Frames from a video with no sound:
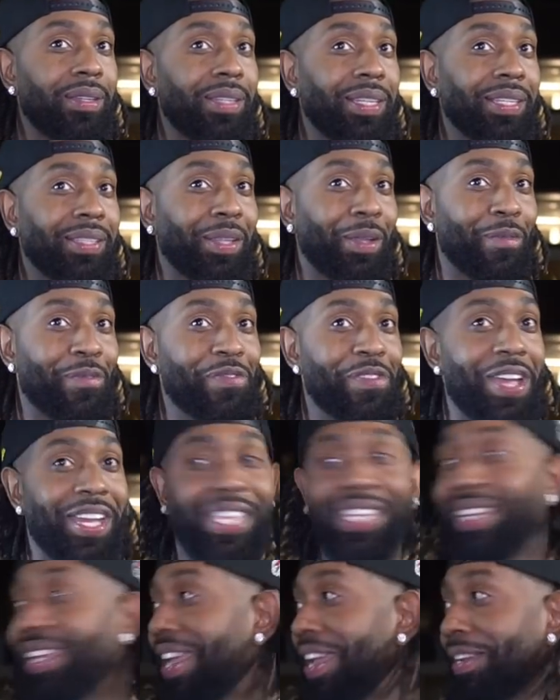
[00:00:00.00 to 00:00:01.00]
I, I, no, I
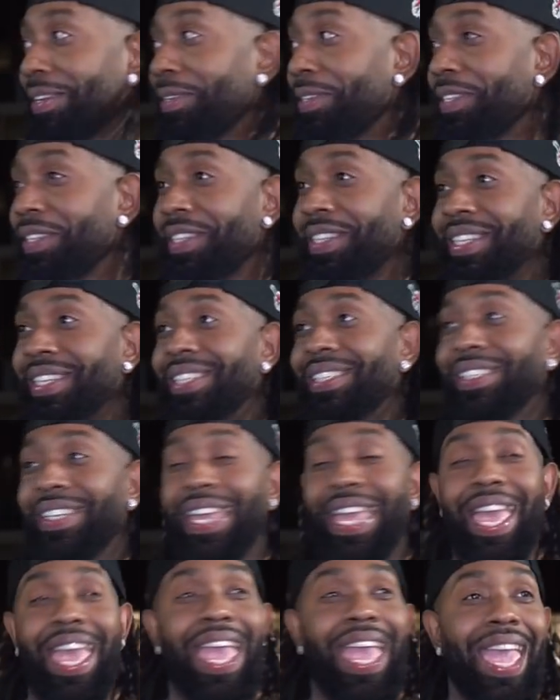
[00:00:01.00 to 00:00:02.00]
mean you yeah. just said
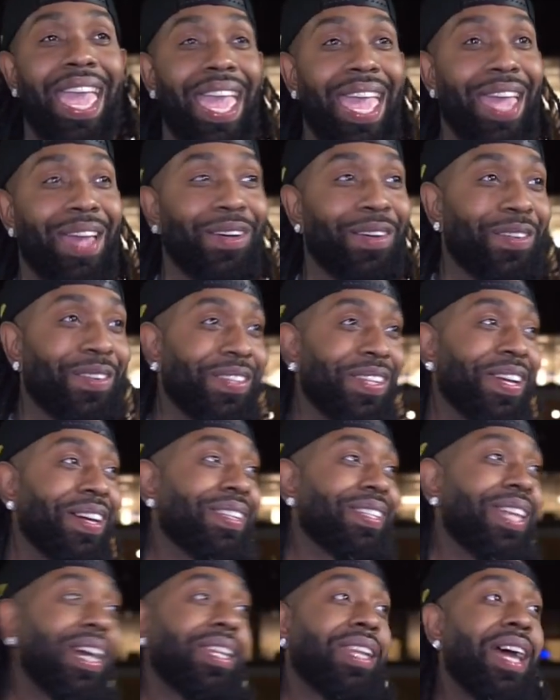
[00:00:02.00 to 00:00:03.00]
God Hell, said to no,
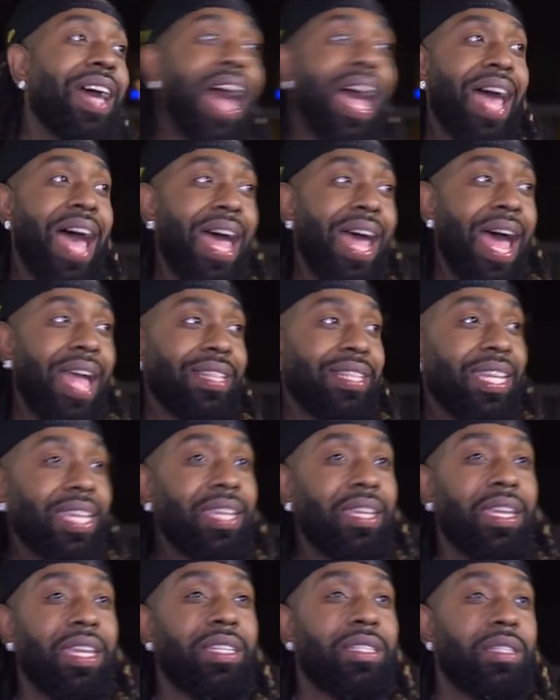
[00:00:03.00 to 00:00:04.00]
remove no, no. me. I, I
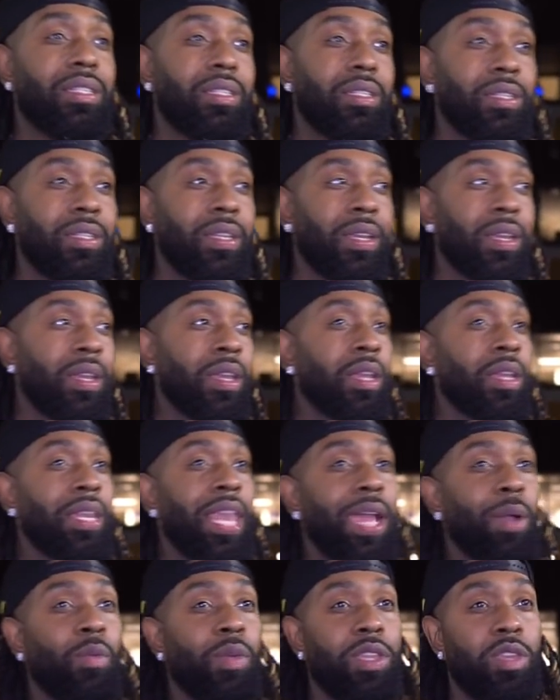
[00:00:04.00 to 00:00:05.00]
think it's just
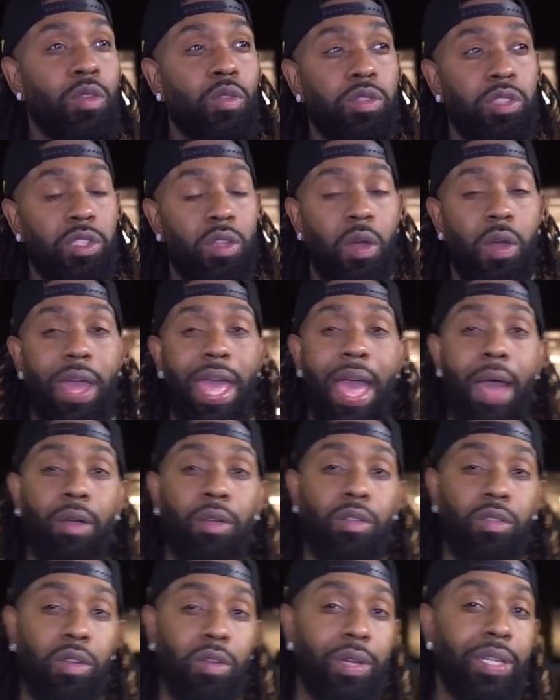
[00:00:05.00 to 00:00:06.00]
like when you start
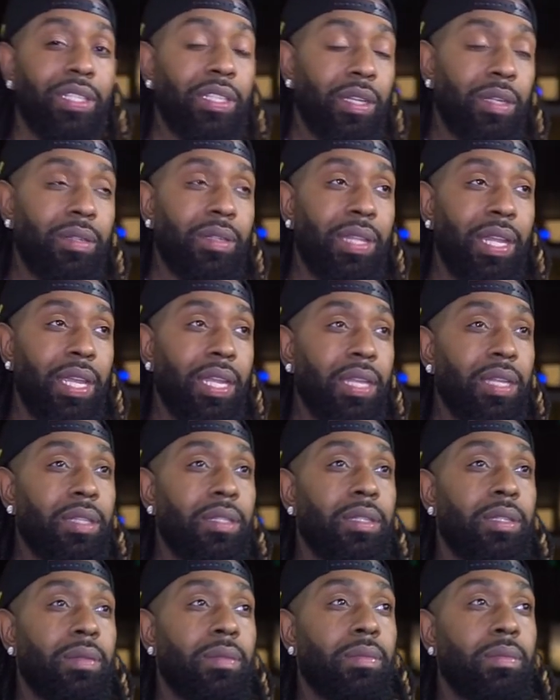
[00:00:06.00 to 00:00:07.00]
outgrowing certain things,
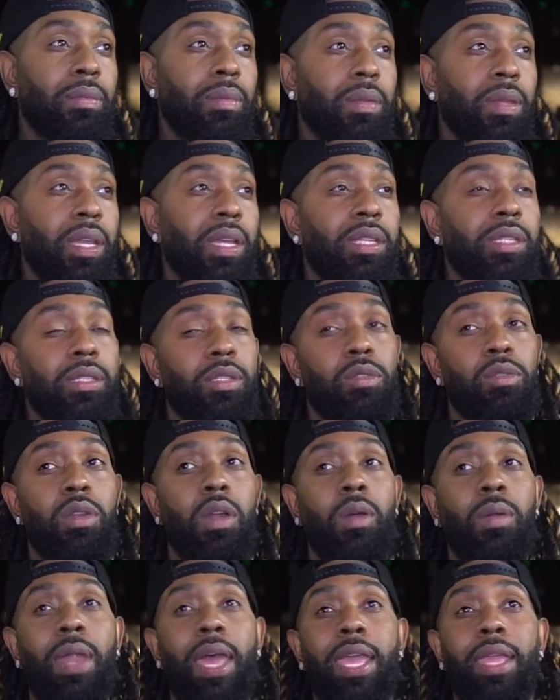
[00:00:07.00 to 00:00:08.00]
because you
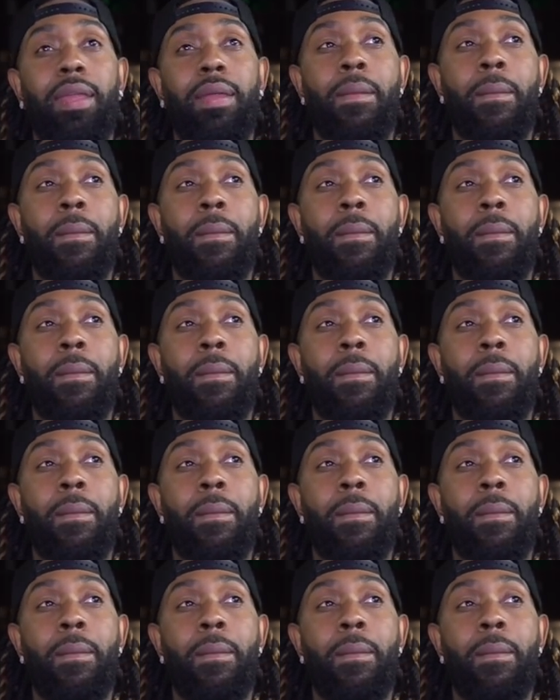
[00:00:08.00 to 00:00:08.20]
know, like